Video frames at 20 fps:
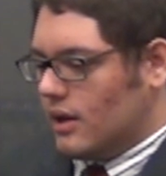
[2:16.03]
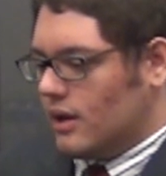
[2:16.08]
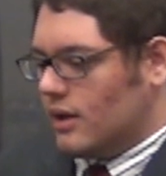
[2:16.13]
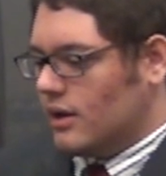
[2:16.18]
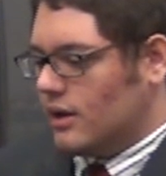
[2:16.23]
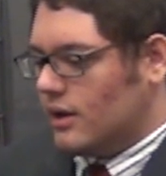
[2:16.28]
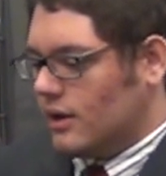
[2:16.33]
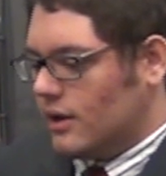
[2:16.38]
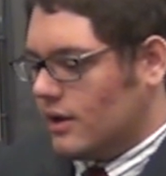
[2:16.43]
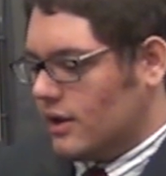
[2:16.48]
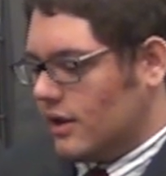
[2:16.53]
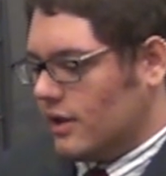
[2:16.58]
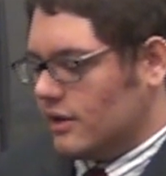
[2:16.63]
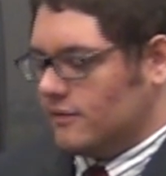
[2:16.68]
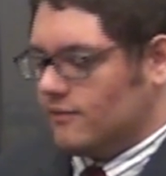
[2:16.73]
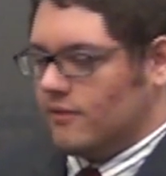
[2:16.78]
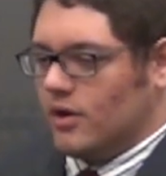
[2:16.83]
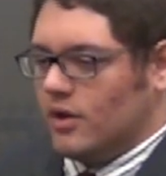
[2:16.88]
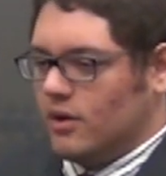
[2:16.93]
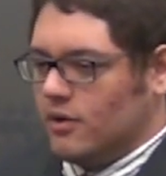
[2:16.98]
Uh,
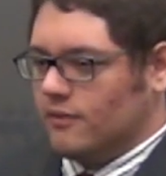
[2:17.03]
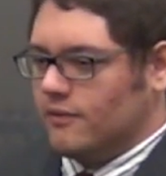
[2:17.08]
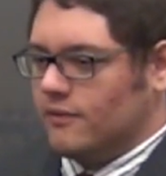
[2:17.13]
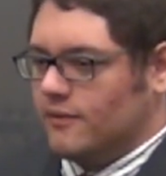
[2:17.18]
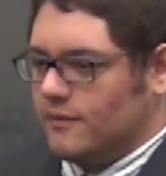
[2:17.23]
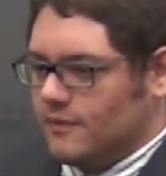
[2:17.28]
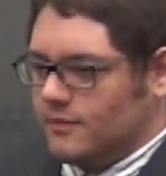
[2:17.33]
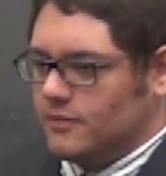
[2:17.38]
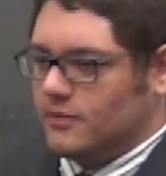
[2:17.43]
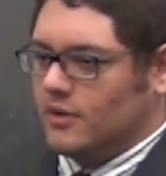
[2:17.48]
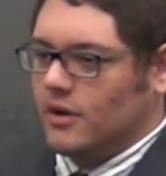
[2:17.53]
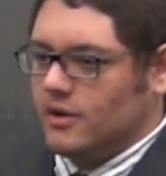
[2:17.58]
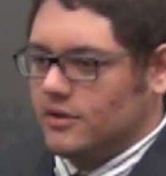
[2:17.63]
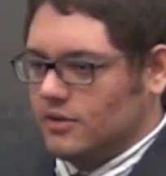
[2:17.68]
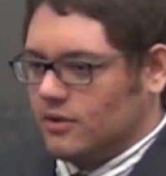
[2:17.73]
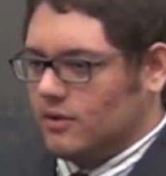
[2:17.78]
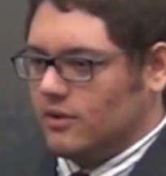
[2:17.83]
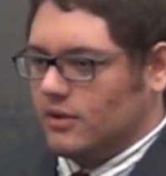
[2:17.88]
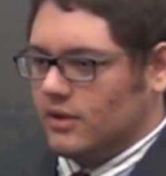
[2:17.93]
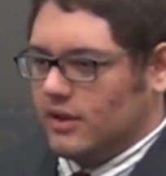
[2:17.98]
it involves
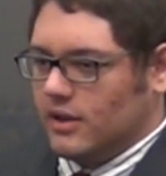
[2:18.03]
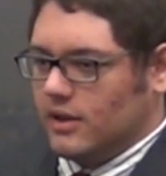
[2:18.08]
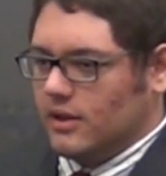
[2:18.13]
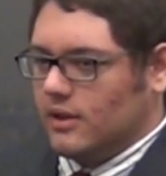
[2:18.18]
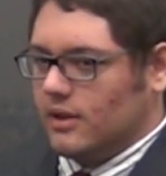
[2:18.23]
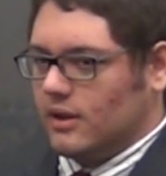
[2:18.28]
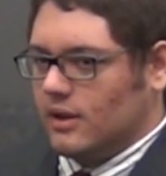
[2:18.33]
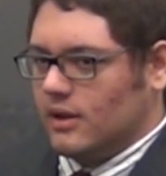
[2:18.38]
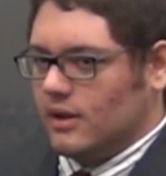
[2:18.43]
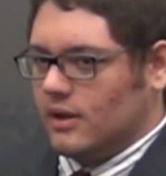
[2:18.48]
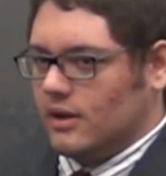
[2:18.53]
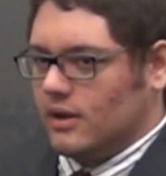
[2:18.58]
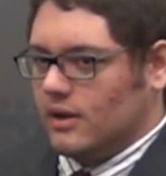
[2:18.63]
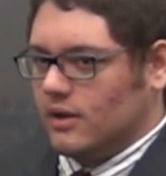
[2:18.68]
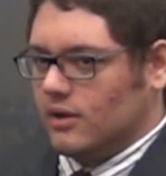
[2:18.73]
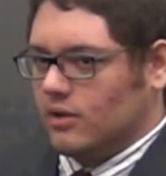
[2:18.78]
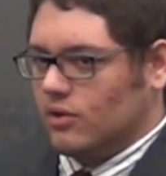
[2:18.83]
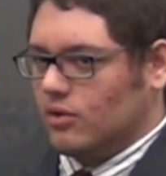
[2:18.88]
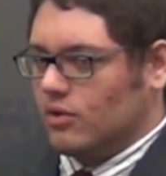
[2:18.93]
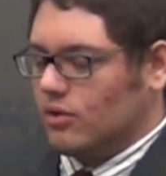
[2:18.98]
not only
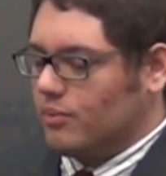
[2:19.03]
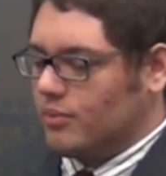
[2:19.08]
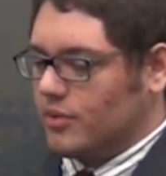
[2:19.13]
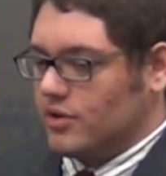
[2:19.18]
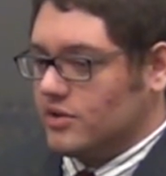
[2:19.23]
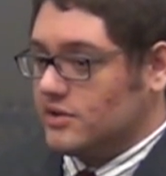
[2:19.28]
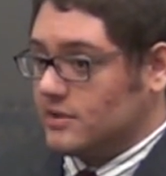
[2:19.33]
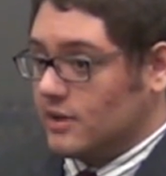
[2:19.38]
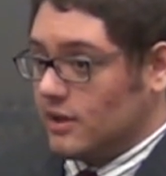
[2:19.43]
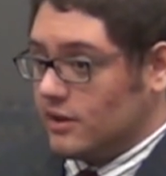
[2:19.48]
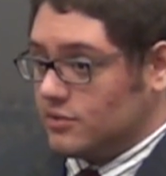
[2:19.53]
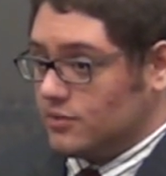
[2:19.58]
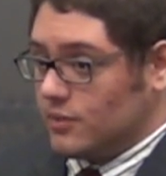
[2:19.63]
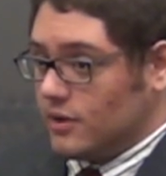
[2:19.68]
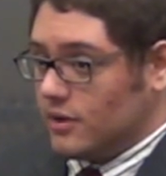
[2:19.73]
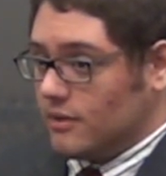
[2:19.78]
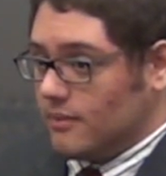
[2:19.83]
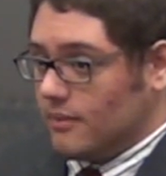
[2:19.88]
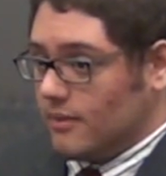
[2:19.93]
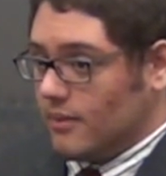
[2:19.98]
uh, computer
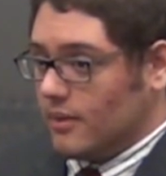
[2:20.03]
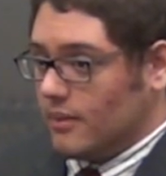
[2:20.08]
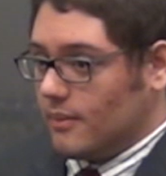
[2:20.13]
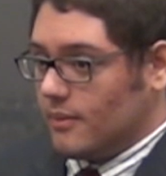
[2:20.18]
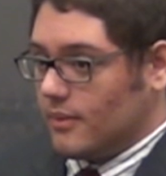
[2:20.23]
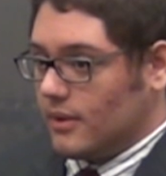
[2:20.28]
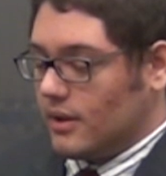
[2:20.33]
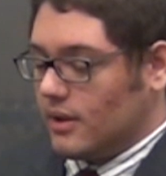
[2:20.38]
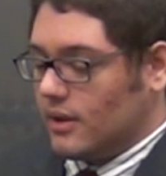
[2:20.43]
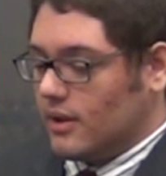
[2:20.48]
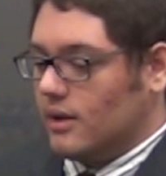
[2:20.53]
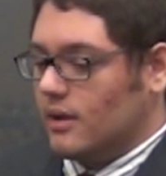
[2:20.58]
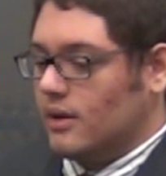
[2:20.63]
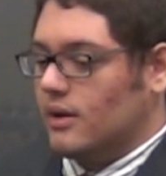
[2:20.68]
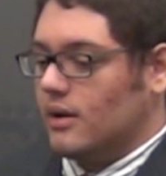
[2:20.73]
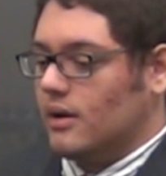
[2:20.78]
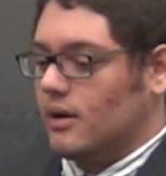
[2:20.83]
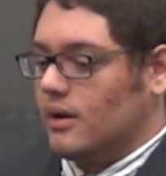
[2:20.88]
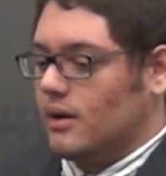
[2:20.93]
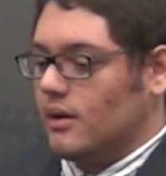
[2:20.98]
hardware,
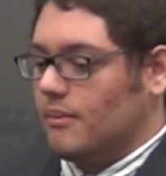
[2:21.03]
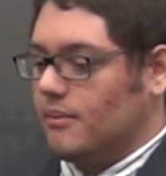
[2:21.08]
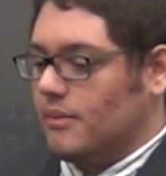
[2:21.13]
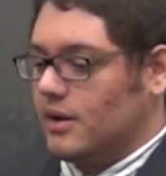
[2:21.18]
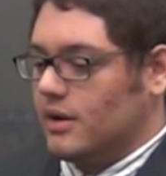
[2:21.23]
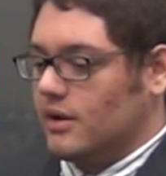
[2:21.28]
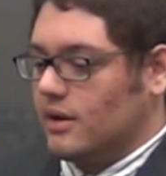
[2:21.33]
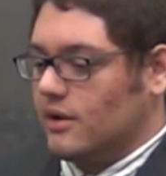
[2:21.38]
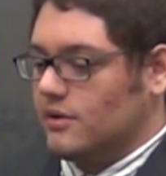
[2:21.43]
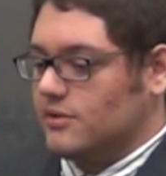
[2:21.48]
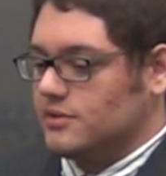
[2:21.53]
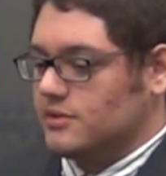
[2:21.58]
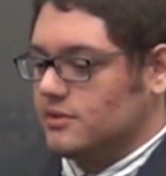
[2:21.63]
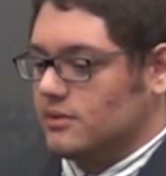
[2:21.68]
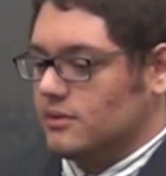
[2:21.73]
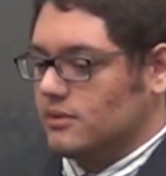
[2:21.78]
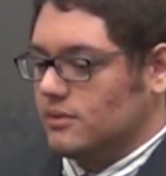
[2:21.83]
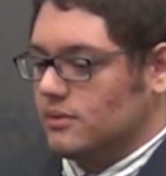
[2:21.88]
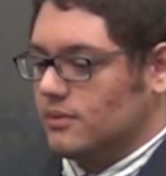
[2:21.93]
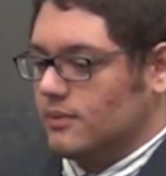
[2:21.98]
uh, but
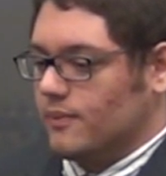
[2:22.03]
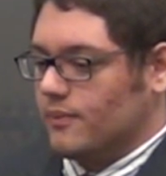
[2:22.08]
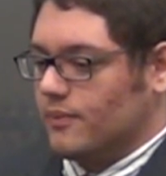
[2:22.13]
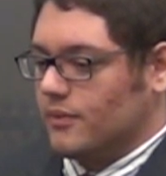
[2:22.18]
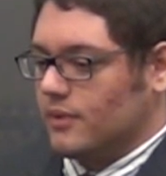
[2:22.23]
also